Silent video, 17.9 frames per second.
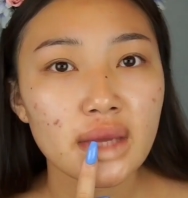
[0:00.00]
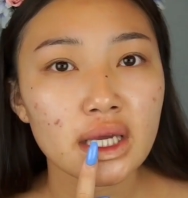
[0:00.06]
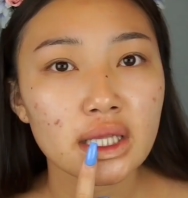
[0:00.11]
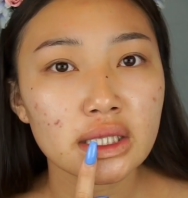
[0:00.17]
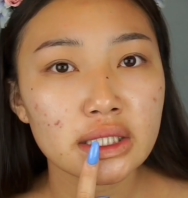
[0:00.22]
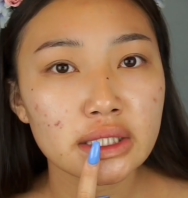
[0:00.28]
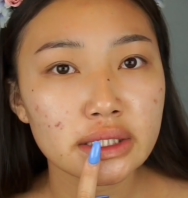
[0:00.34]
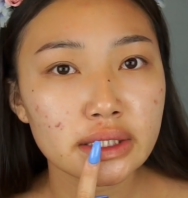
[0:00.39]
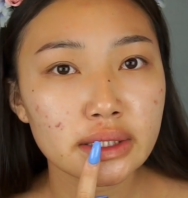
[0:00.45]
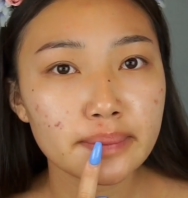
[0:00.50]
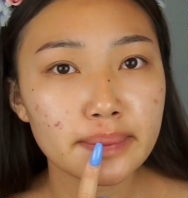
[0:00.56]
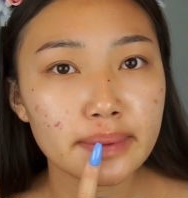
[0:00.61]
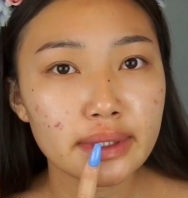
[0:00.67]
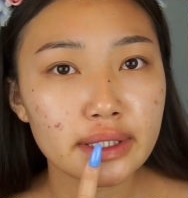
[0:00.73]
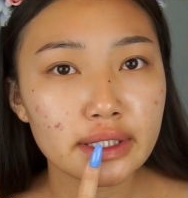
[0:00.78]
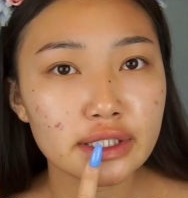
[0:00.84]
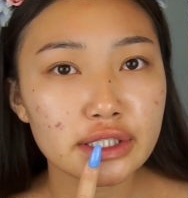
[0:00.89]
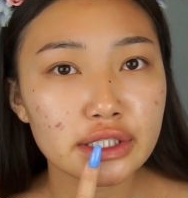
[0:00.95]
This
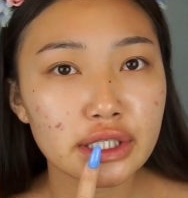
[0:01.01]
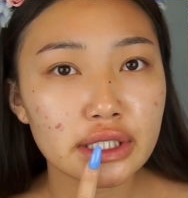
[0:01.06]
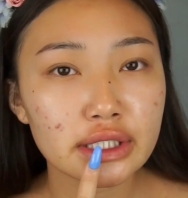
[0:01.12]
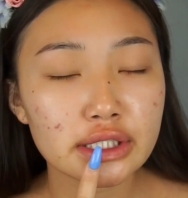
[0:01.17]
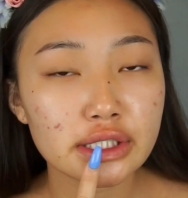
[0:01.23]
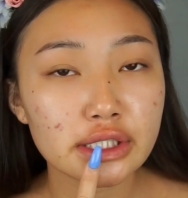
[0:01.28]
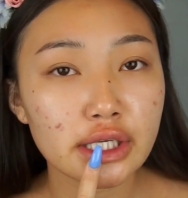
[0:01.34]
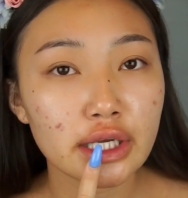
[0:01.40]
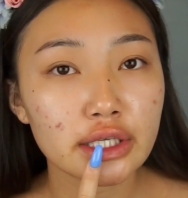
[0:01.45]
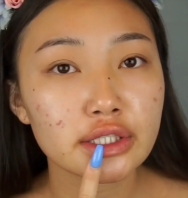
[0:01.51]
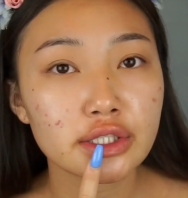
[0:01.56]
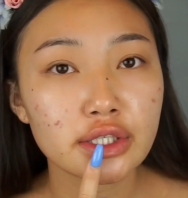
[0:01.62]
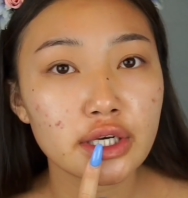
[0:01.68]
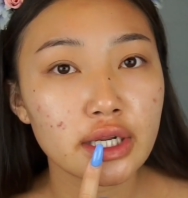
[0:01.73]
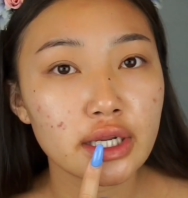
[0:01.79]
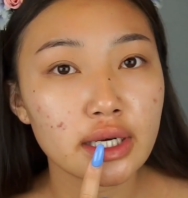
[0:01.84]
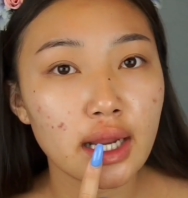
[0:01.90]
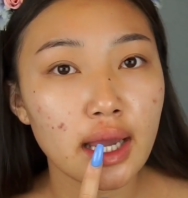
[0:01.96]
appeared just
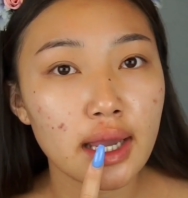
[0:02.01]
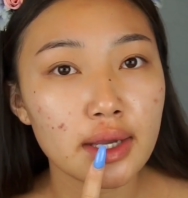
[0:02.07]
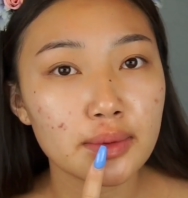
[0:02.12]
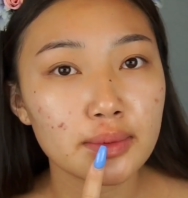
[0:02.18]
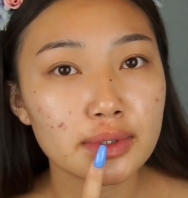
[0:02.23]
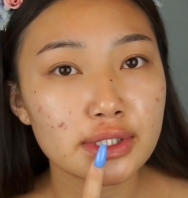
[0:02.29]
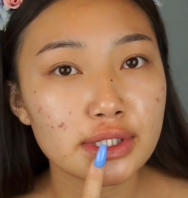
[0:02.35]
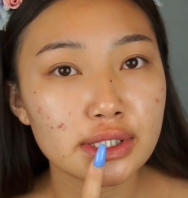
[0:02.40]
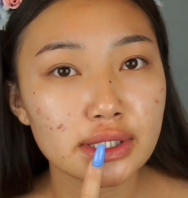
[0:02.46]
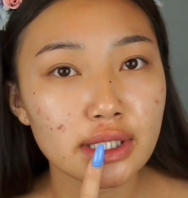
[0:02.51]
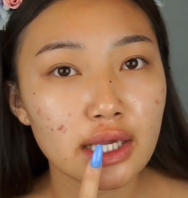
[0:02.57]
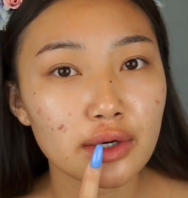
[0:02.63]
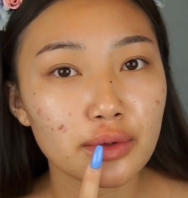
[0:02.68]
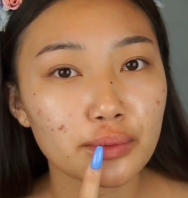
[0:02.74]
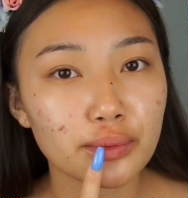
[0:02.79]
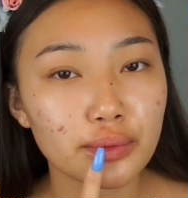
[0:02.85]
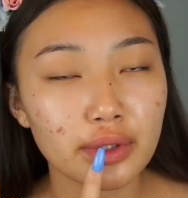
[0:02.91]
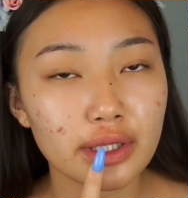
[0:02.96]
yesterday night, which is like
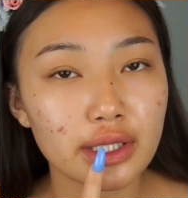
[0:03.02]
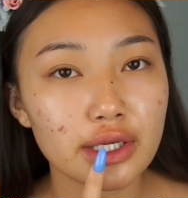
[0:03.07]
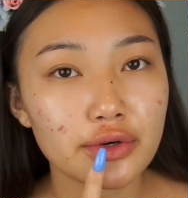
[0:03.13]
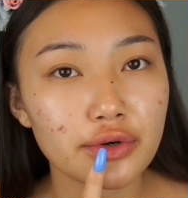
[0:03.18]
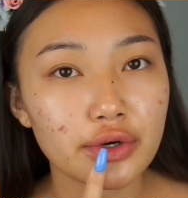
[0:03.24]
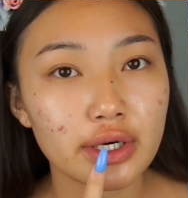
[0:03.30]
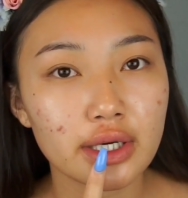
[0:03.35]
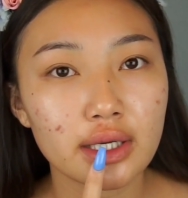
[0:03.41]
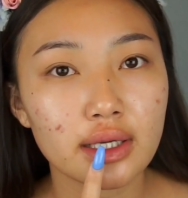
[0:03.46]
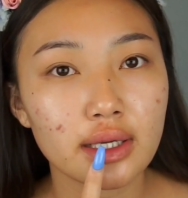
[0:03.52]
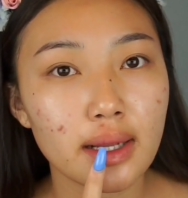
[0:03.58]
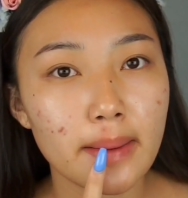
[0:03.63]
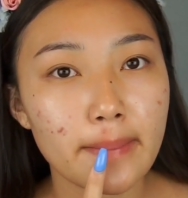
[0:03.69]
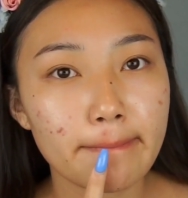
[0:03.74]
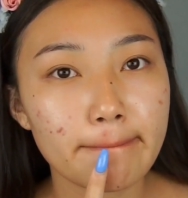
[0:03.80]
really great.